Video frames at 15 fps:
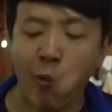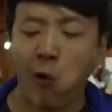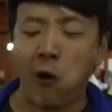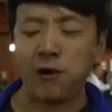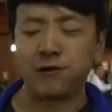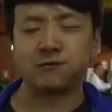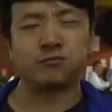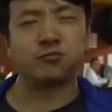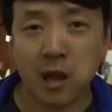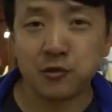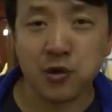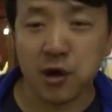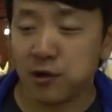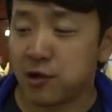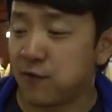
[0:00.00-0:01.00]
Wow, that's
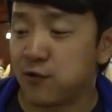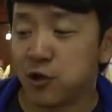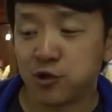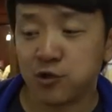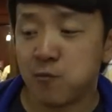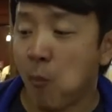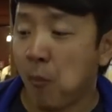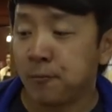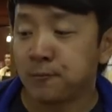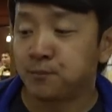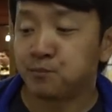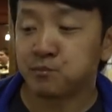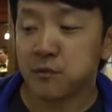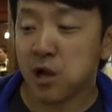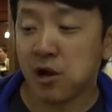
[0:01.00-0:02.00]
why I love this.
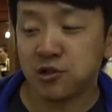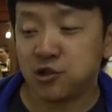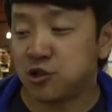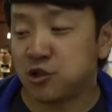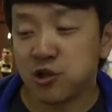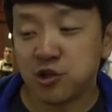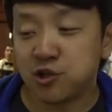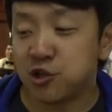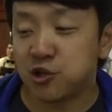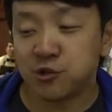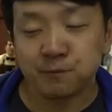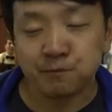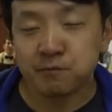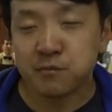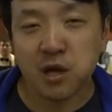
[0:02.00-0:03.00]
It's
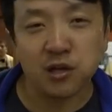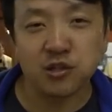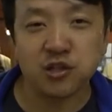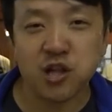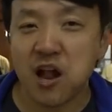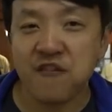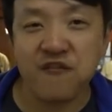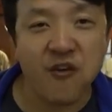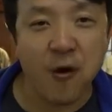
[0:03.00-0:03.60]
delicious and it's a lot of